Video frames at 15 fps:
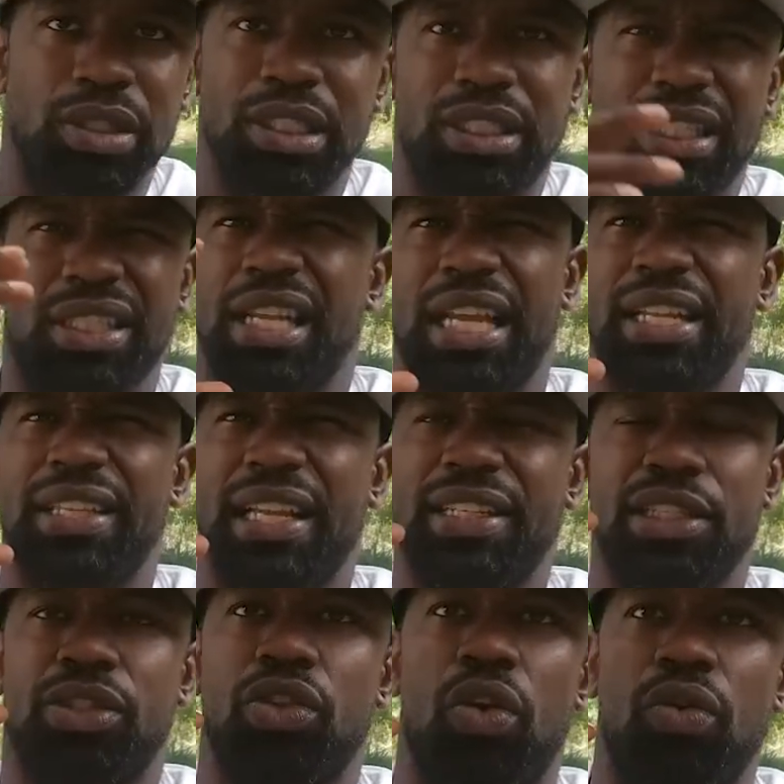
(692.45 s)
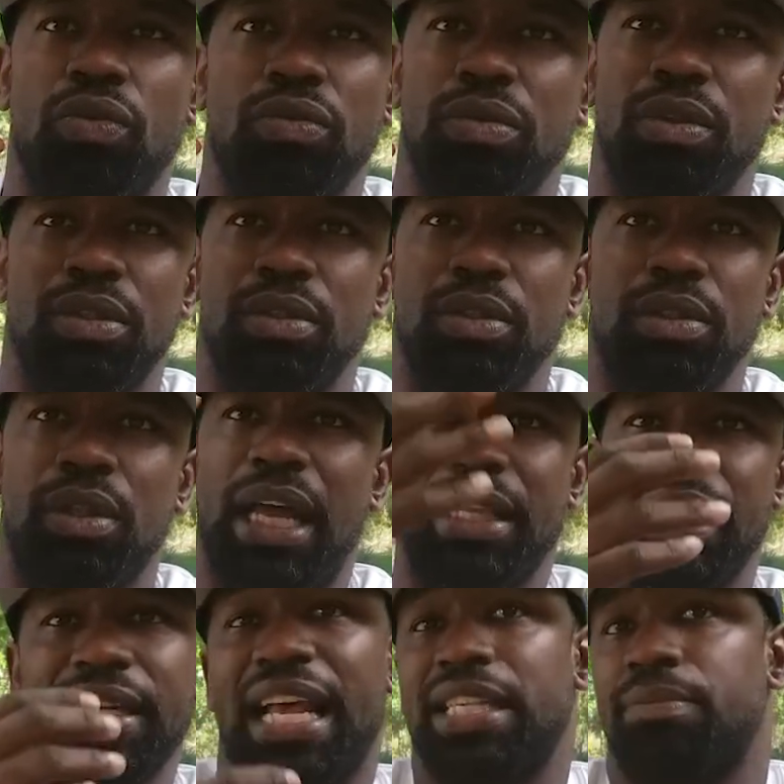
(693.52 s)
It's just, they just don't.
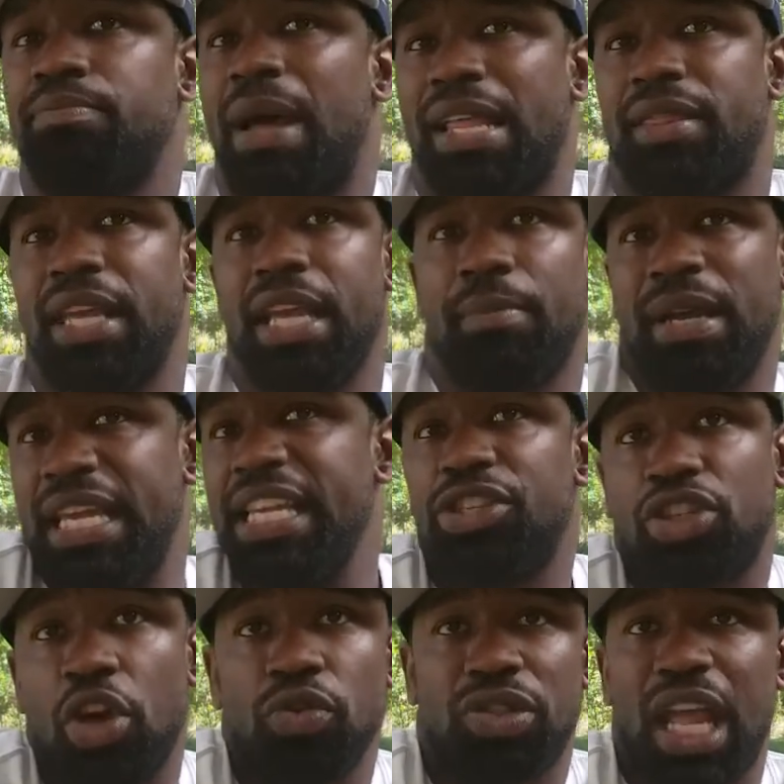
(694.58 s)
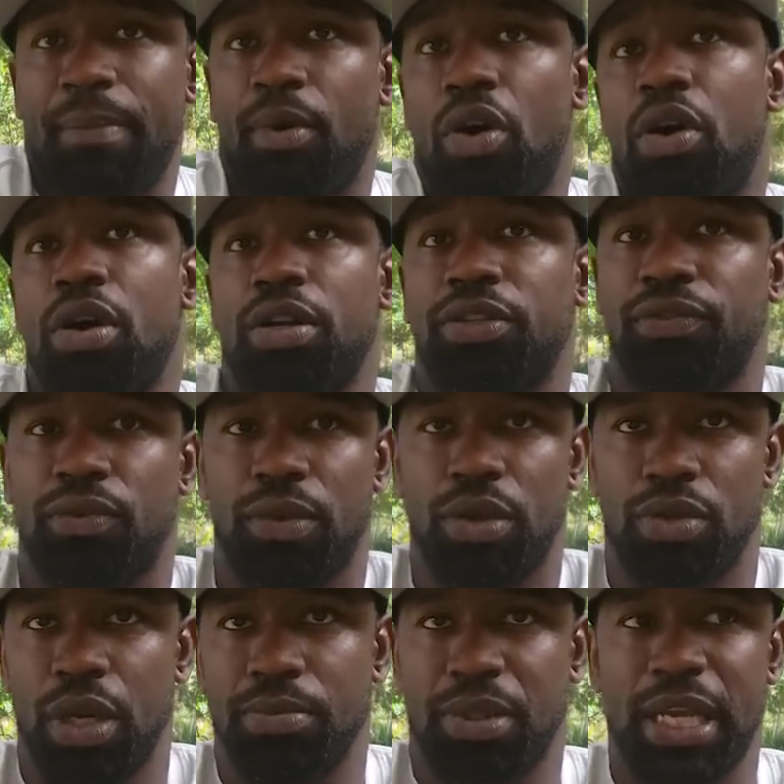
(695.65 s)
Like, and that's my thing. I'm an East Coast type of artist for real.
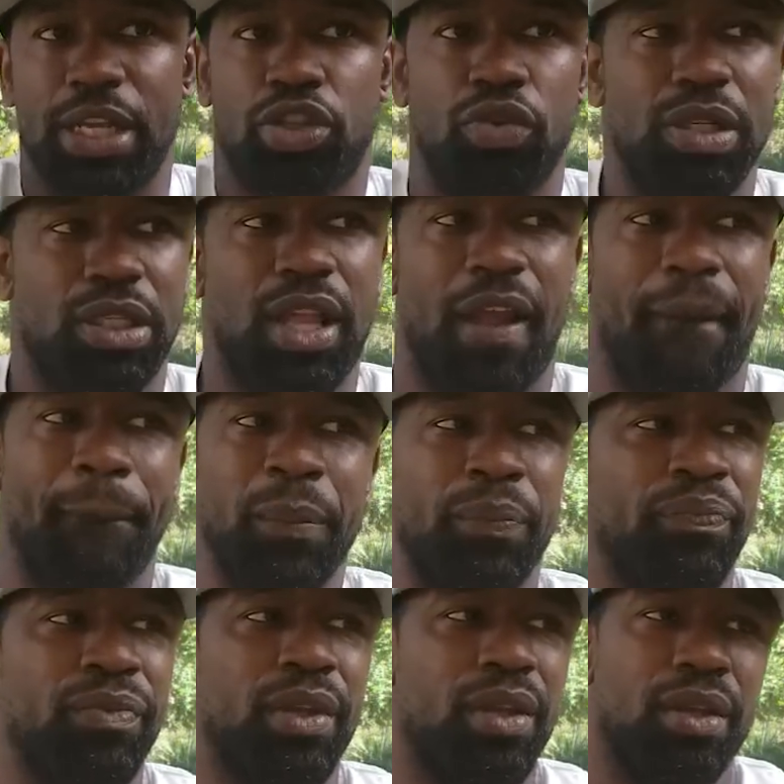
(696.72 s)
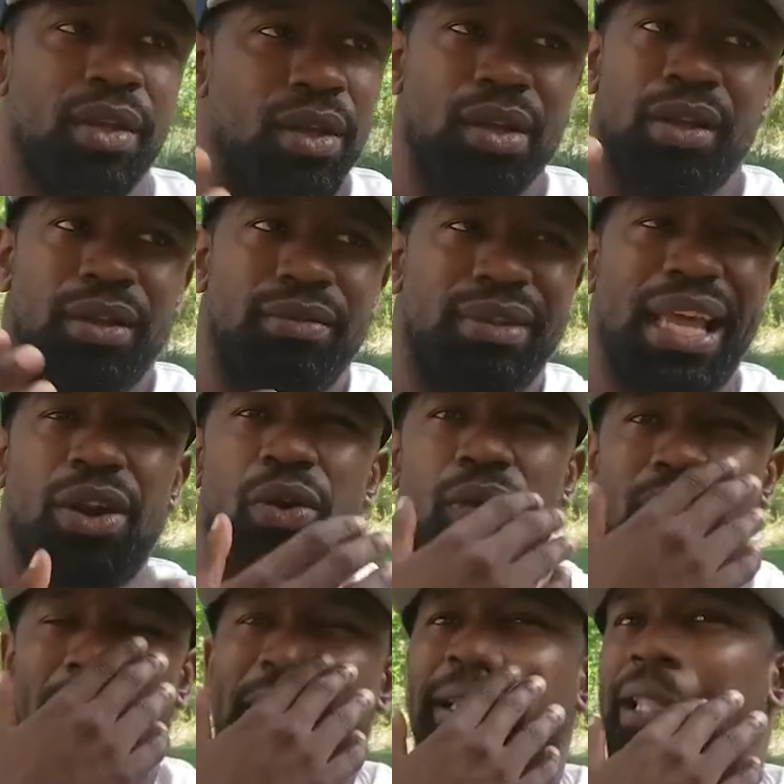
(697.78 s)
You know what I'm saying? So it's like they
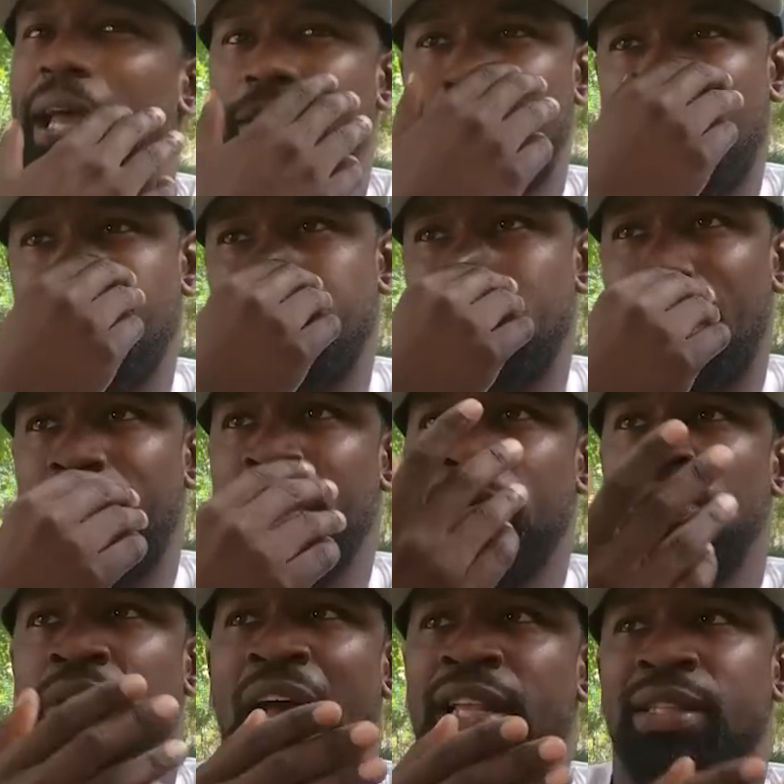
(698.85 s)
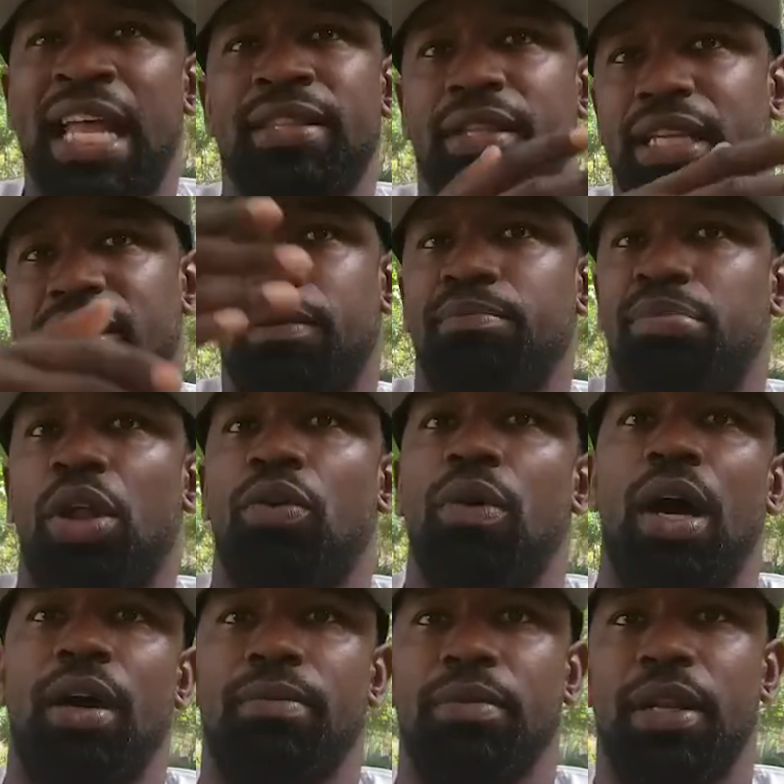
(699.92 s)
don't like that type of shit. Like people that doesn't blow up.